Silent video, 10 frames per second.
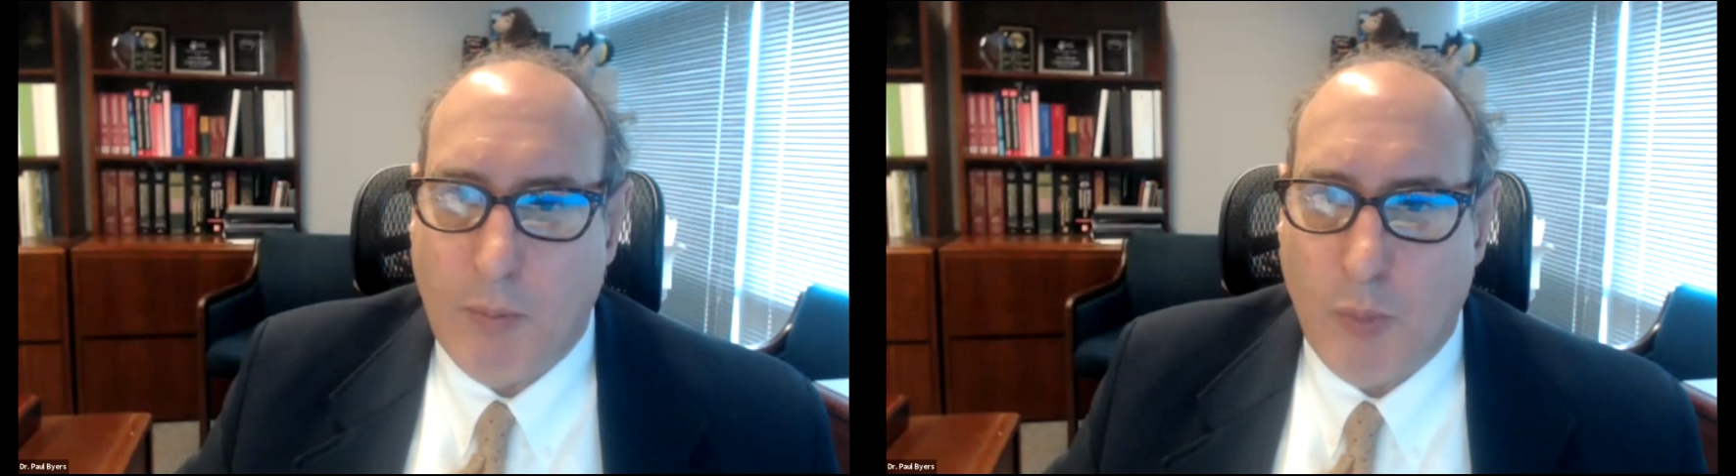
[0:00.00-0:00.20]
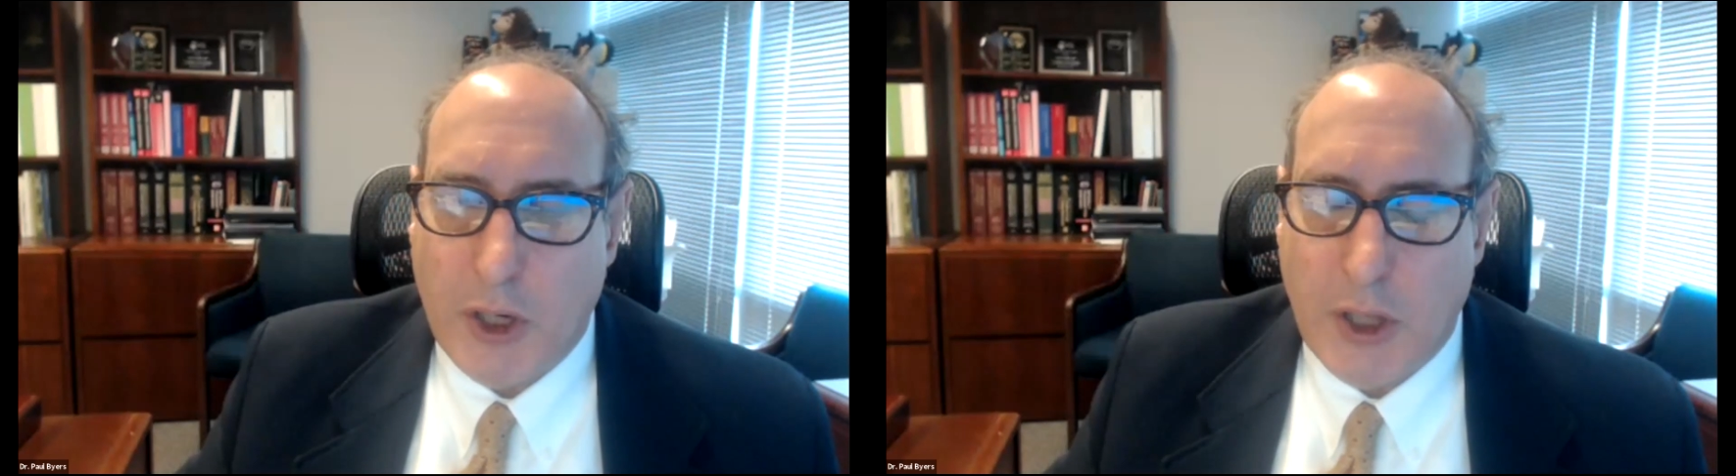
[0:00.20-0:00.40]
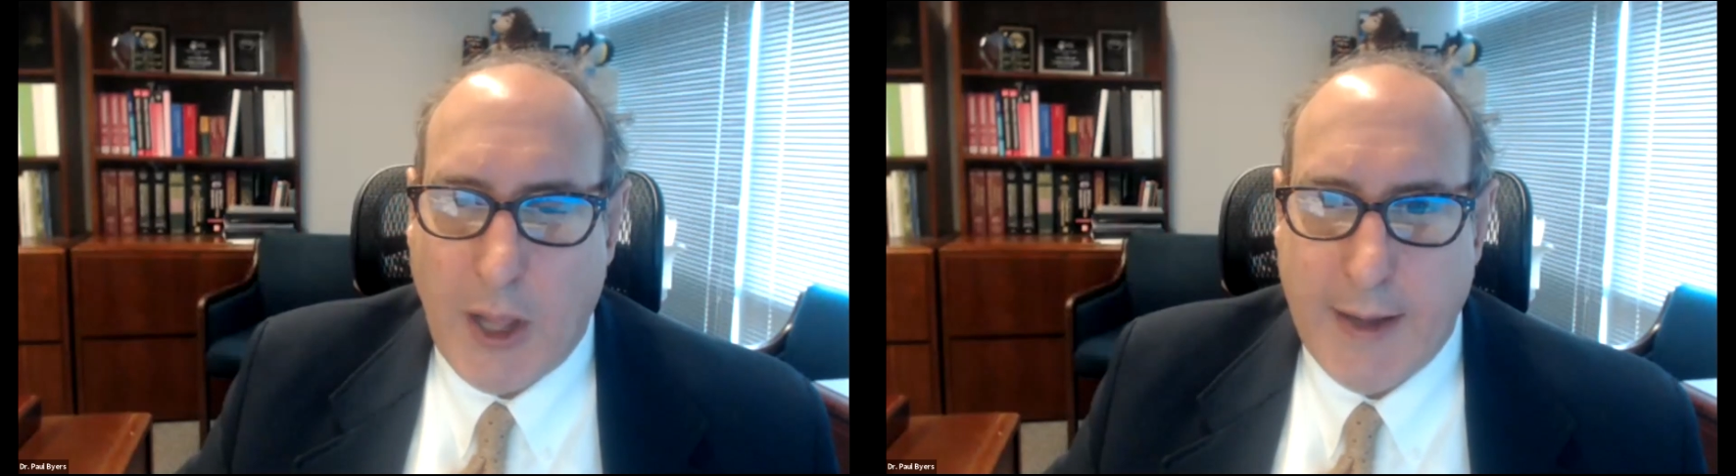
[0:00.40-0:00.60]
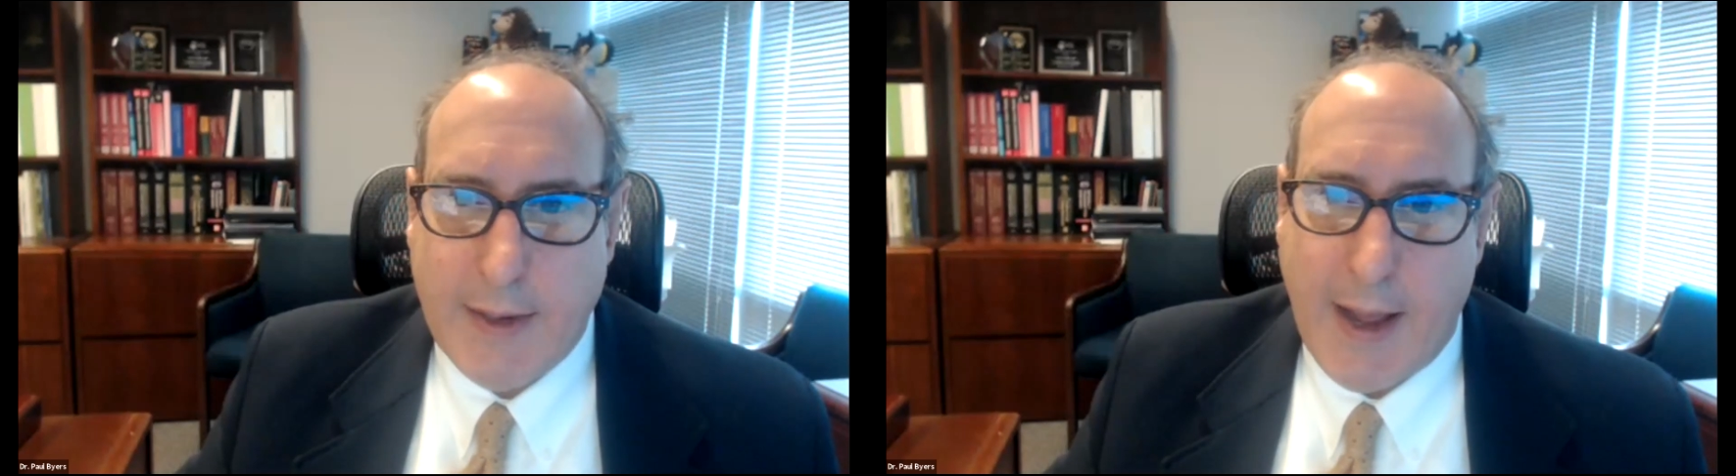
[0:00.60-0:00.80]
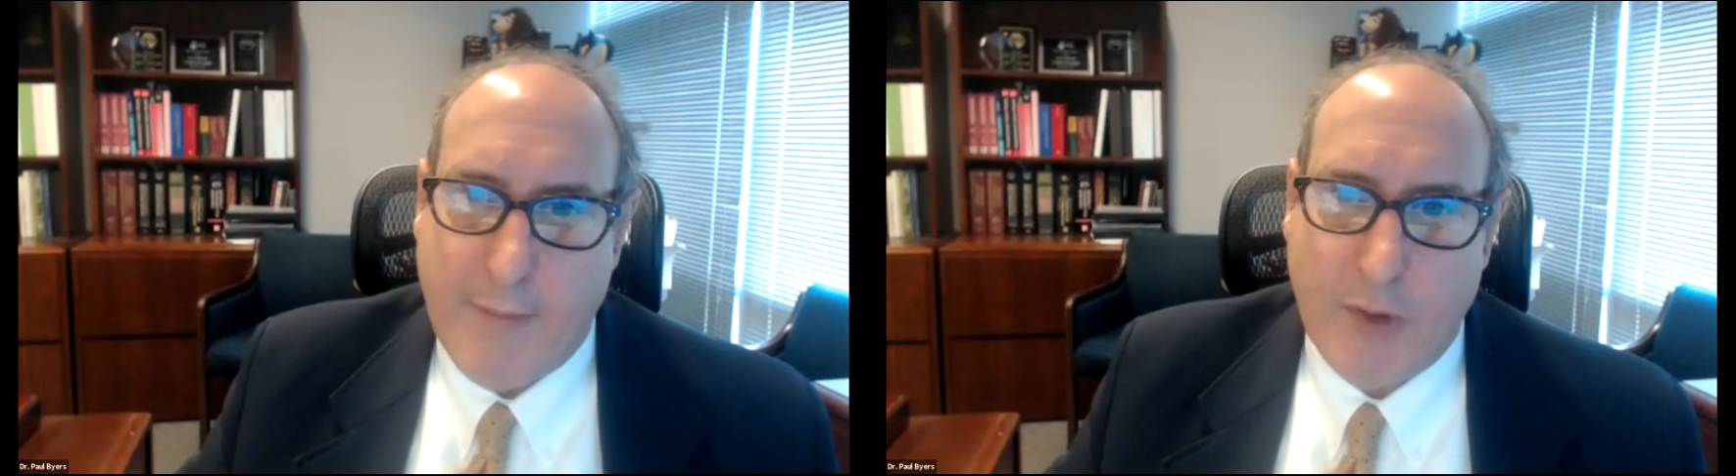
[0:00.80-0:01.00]
and we're
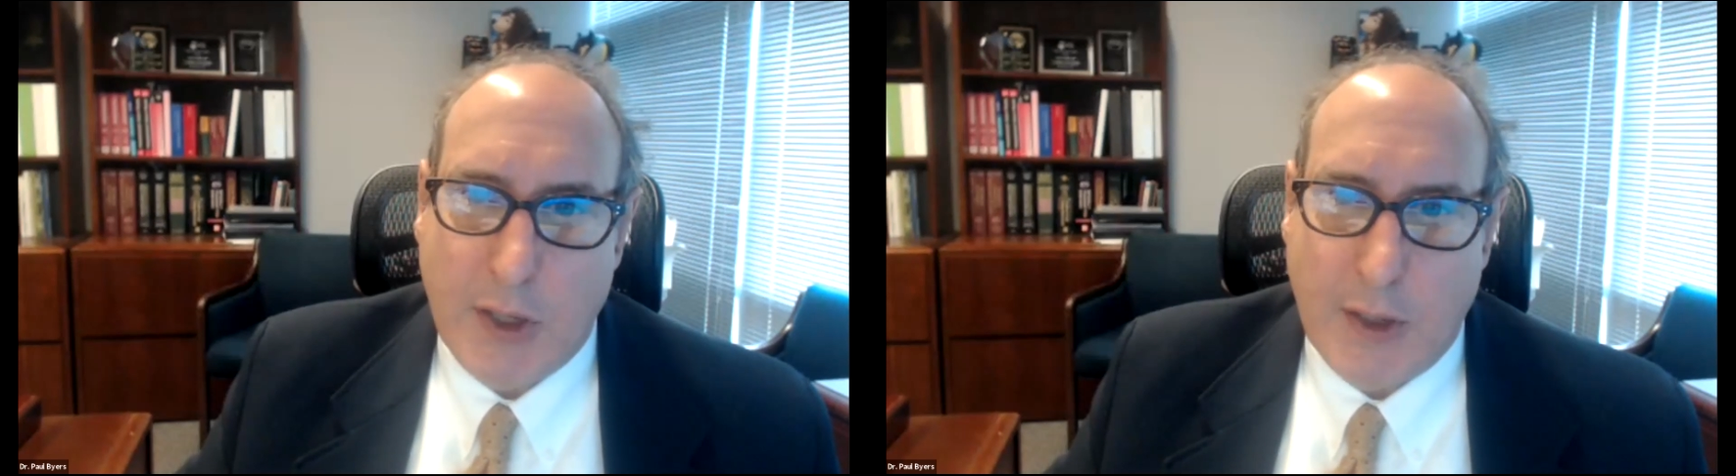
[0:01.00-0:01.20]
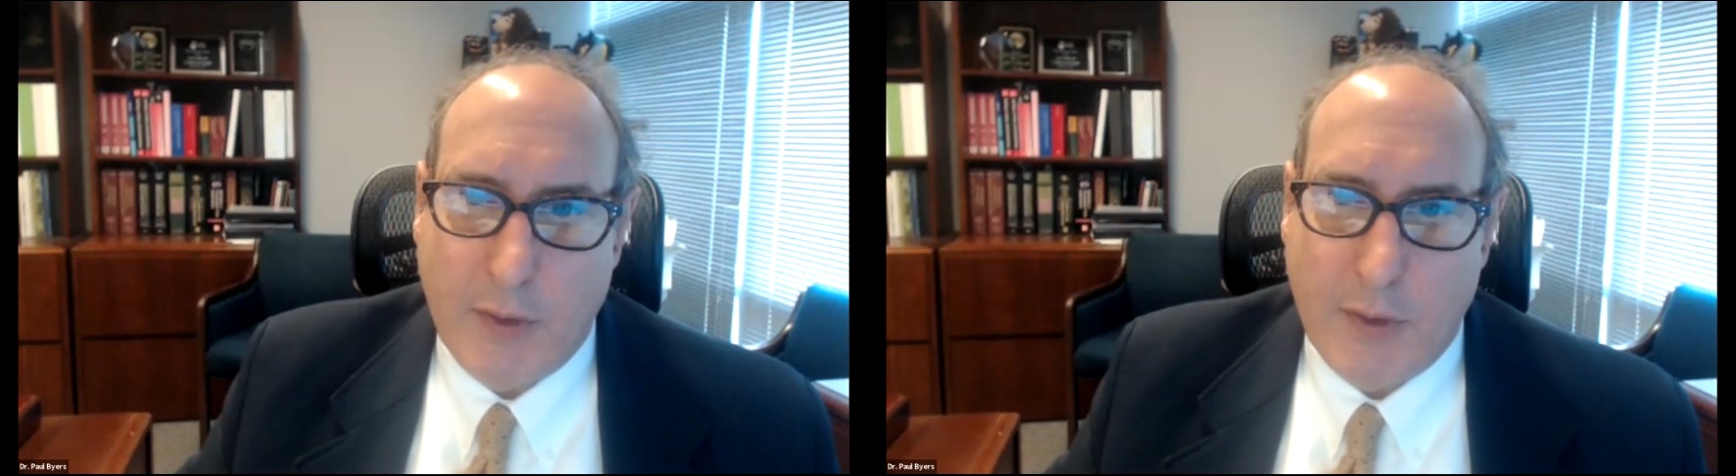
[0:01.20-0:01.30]
glad to have it.